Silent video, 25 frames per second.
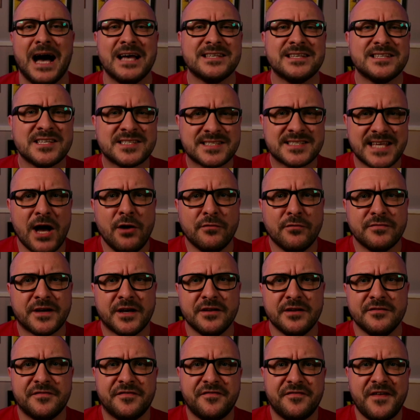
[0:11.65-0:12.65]
As a
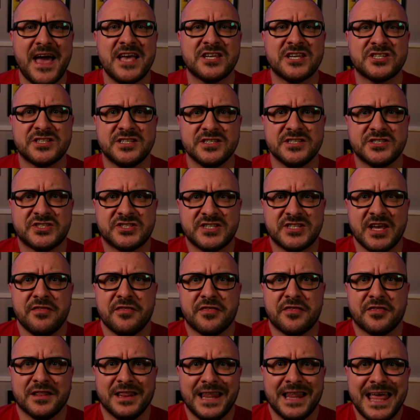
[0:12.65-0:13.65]
self-confessed
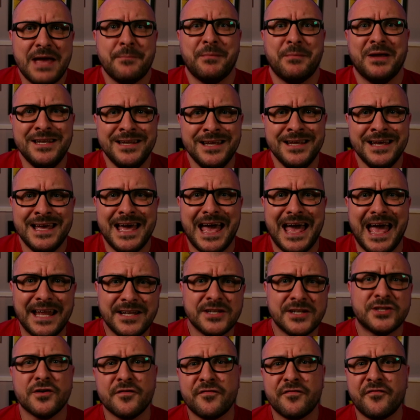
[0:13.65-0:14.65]
synth layman,
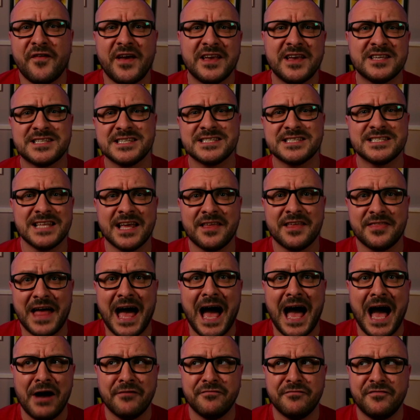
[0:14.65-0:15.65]
interfaces like
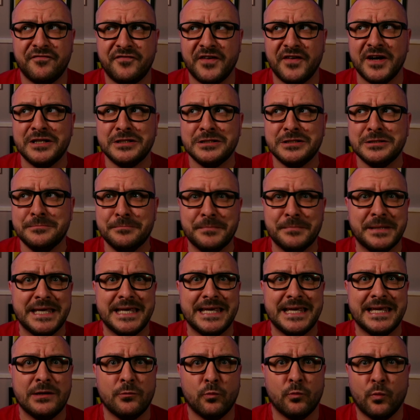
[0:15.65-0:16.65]
that fill
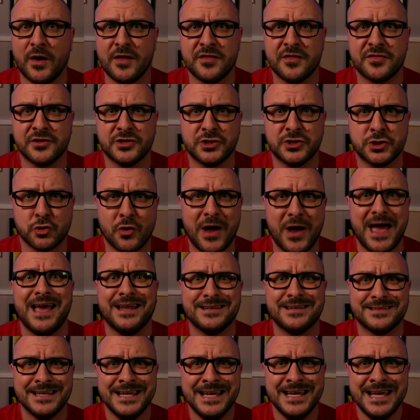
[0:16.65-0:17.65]
me with
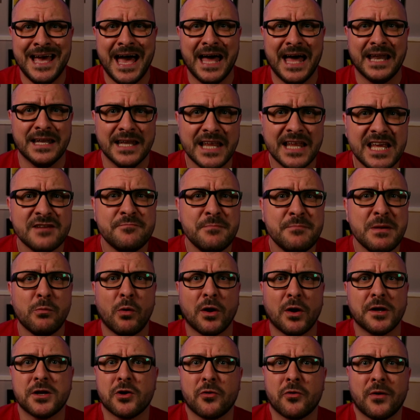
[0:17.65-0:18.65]
dread and leave me
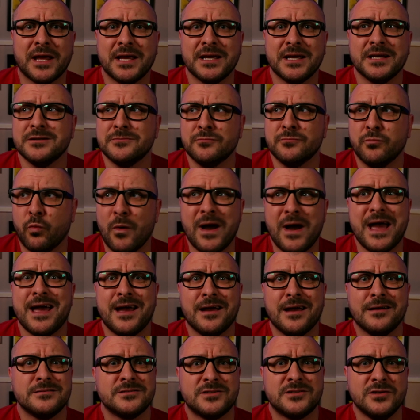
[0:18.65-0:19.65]
wondering,
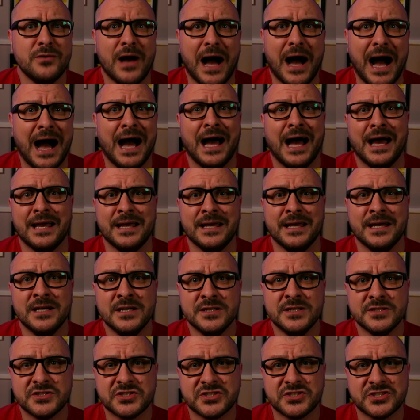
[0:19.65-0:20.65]
where do I
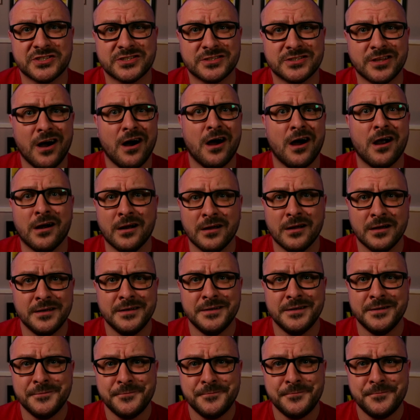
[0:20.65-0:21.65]
start?
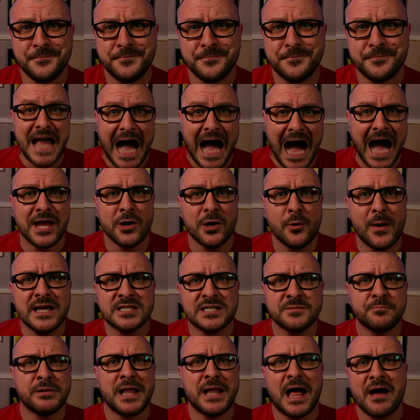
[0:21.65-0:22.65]
On the
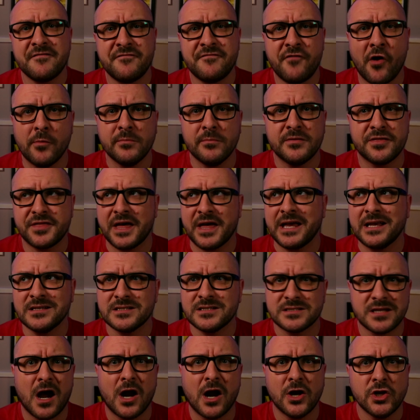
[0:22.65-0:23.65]
iOS platform,
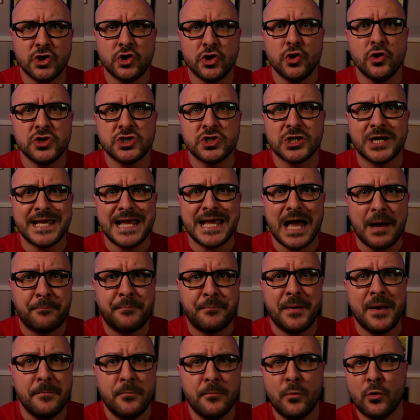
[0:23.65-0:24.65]
things are usually a
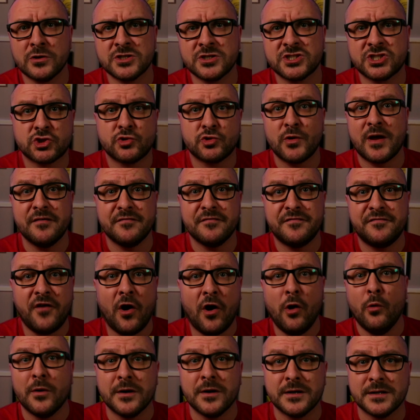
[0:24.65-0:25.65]
bit more
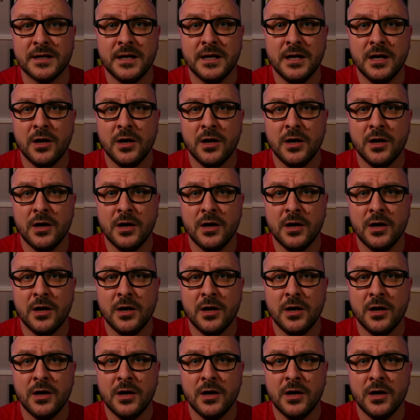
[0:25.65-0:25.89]
straightforward